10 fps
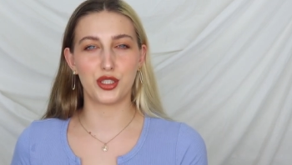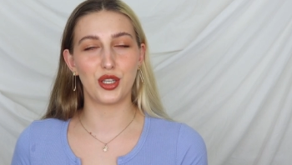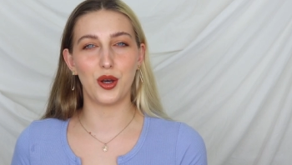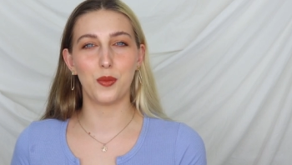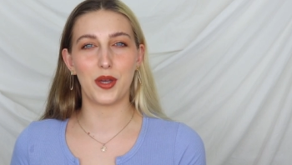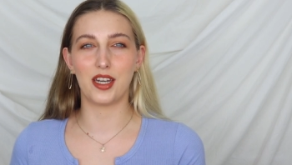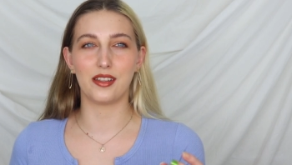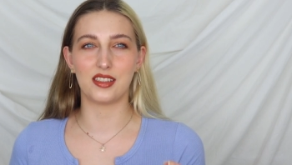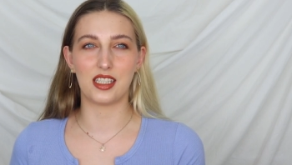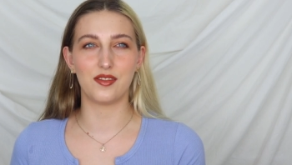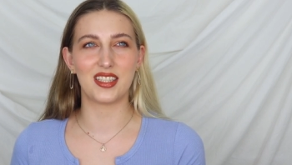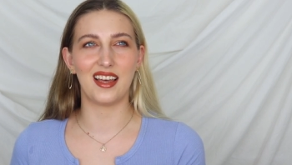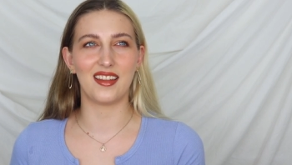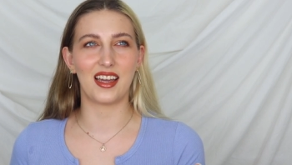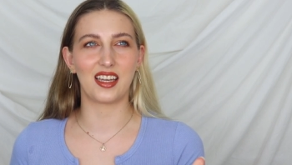soap and it leaves
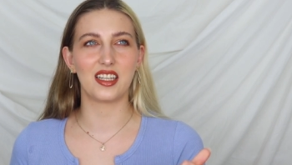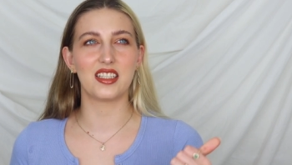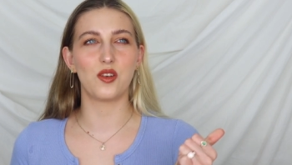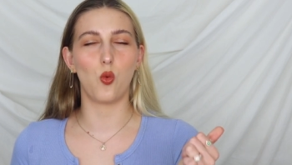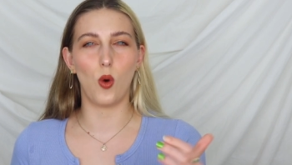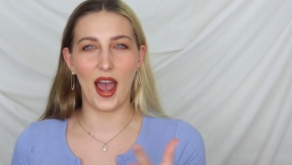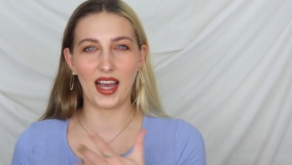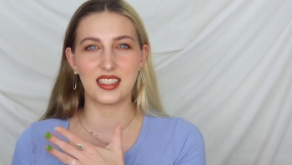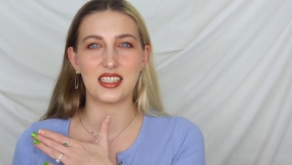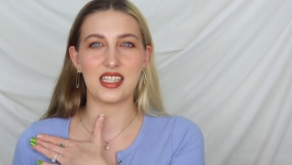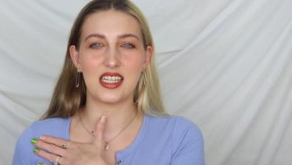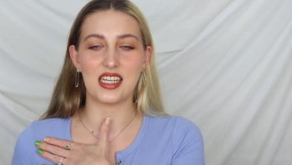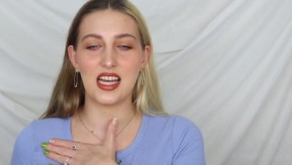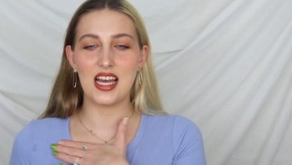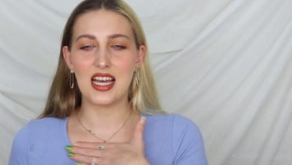that like waxy,